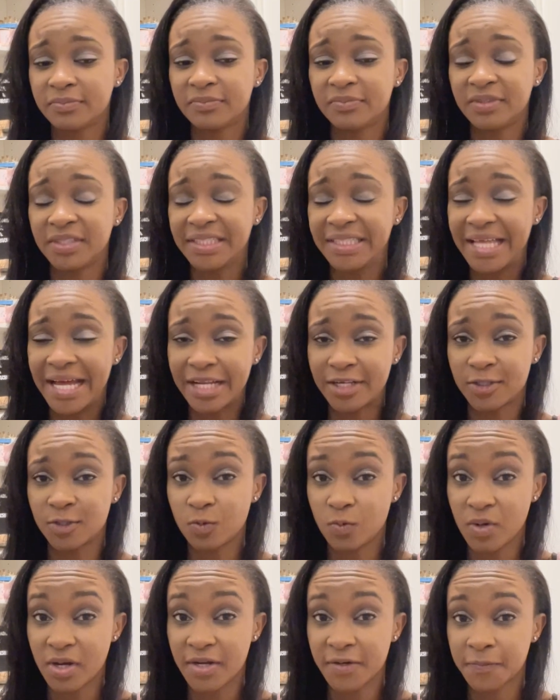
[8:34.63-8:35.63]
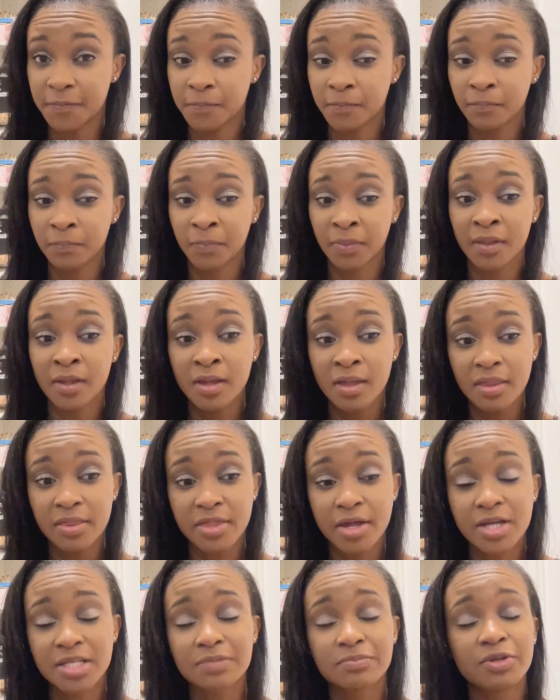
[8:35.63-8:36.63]
That's one.
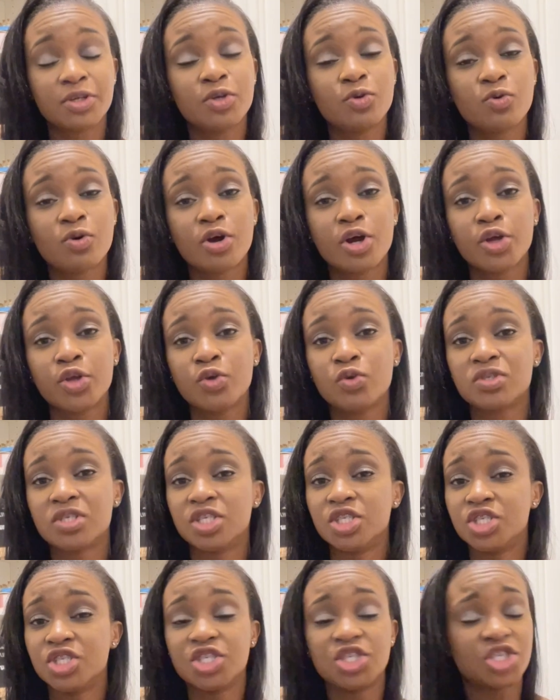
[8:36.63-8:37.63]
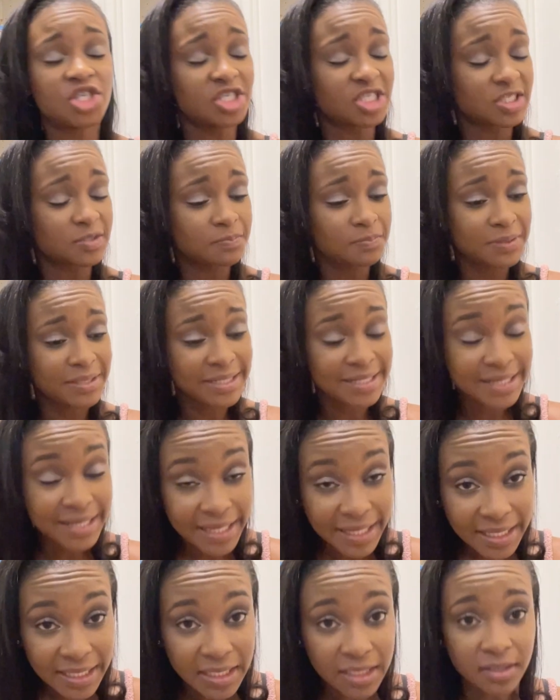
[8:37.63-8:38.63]
There's some of you who are using just
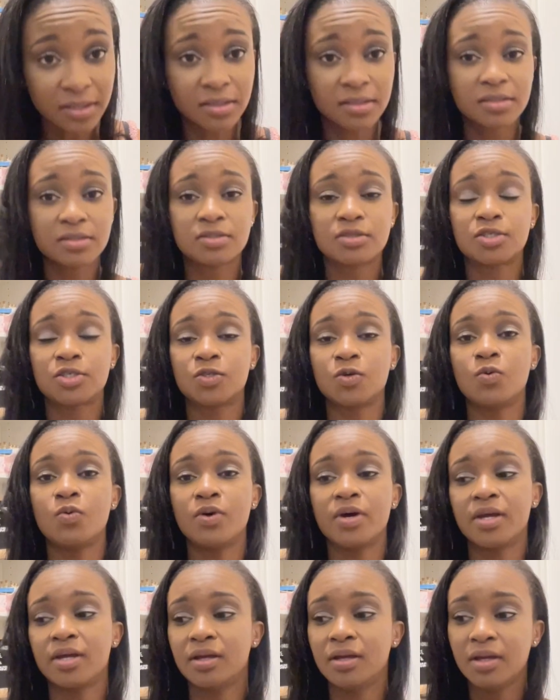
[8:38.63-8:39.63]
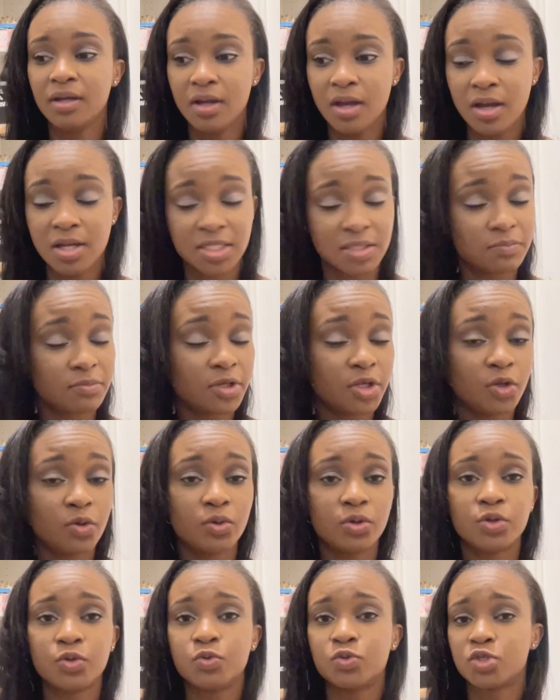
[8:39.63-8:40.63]
plain soy. Some of you are
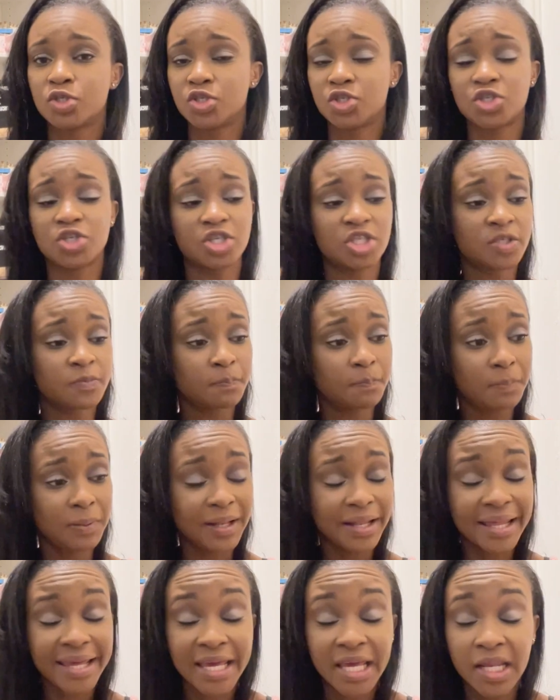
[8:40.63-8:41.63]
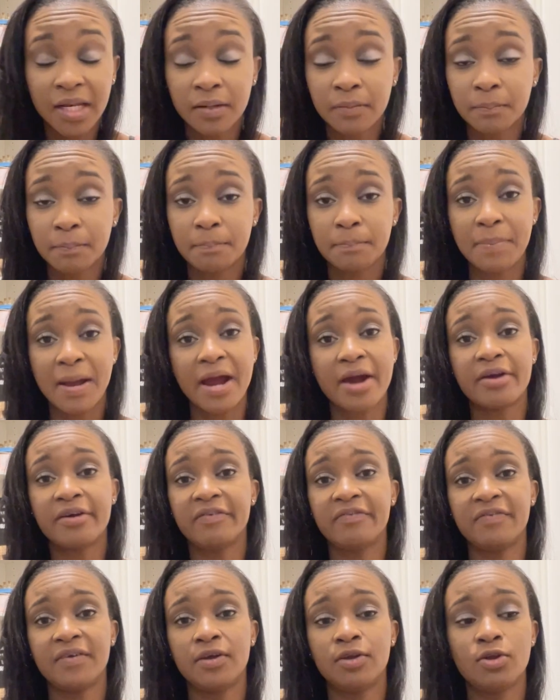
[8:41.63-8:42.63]
using just plain
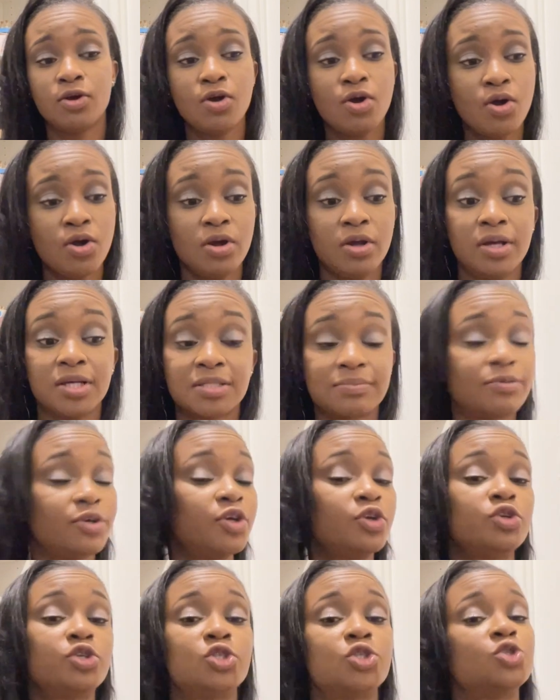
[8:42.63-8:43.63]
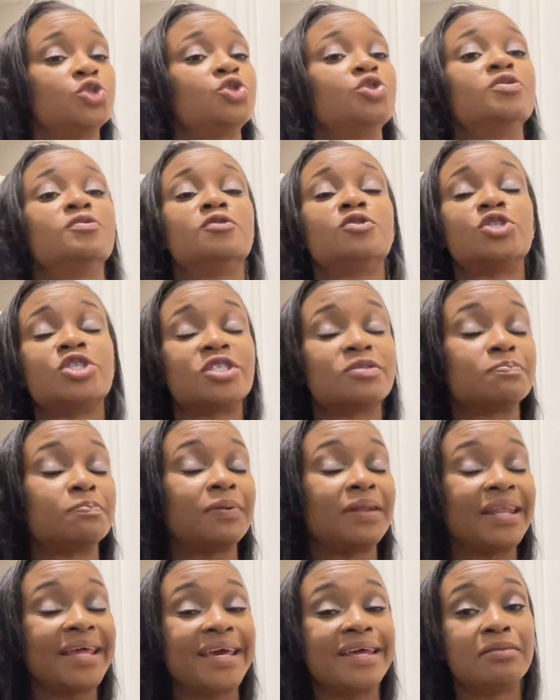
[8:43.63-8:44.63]
paraffin. Some of you are using just
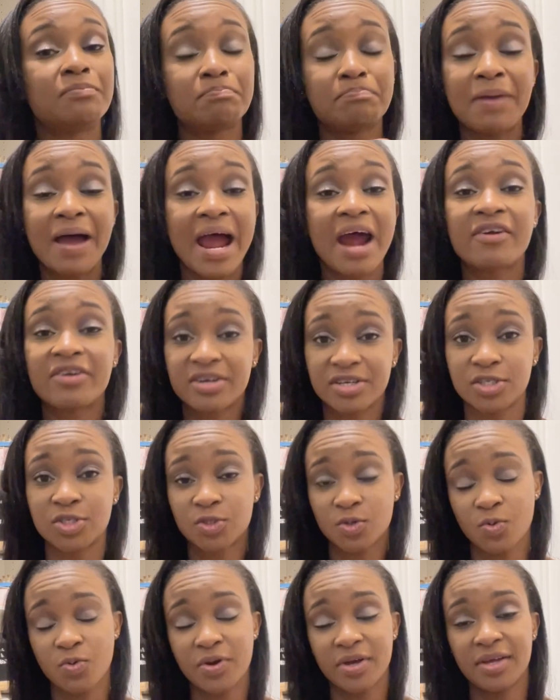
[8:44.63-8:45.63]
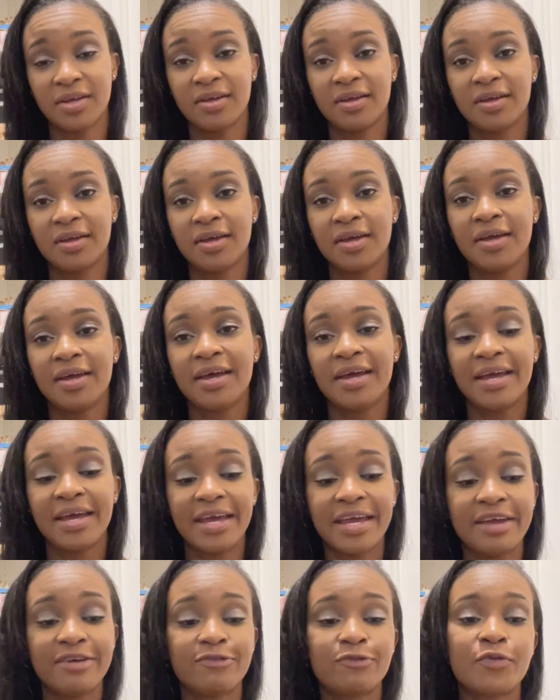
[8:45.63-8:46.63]
plain parasoy.
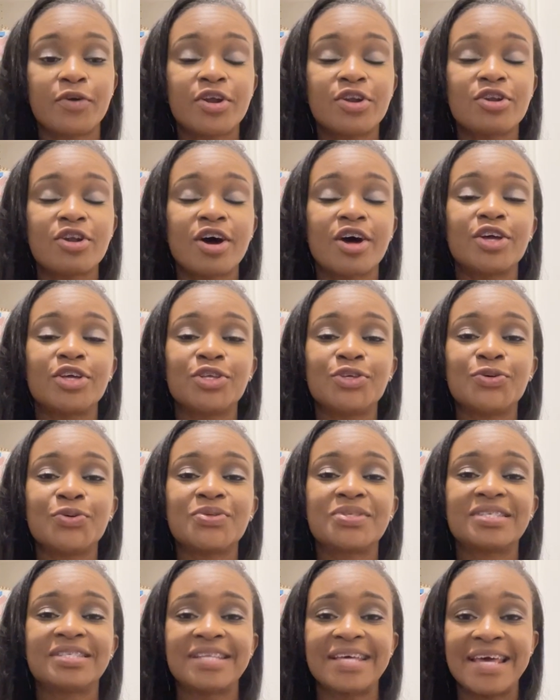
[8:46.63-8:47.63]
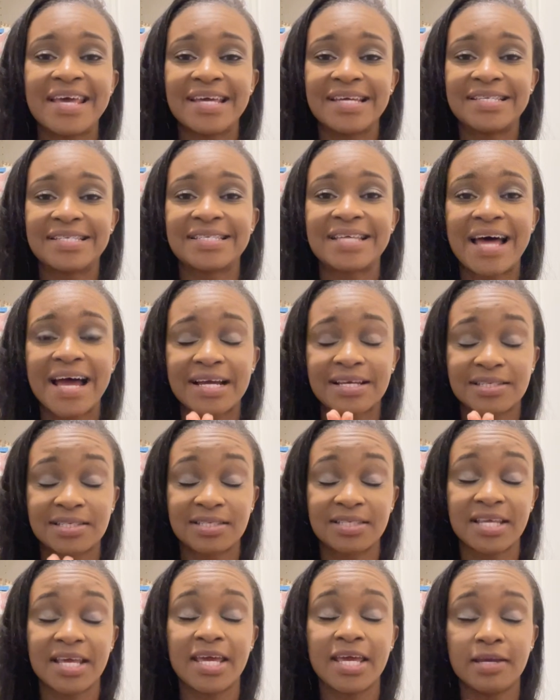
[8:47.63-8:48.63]
If we're not using the exact
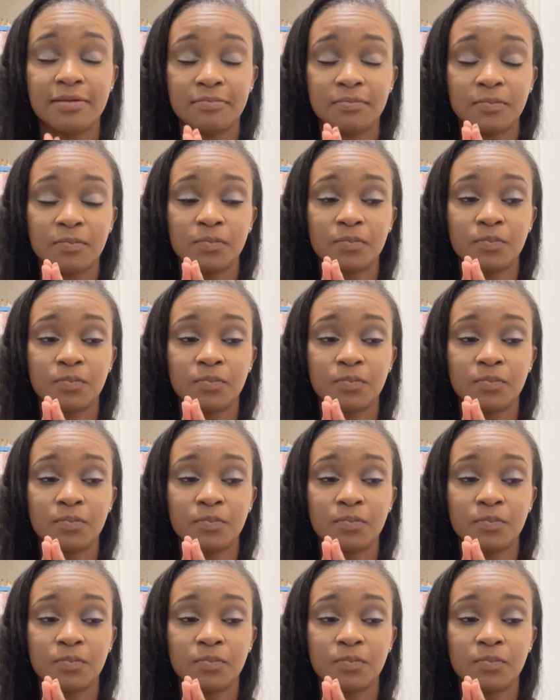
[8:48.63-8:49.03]
same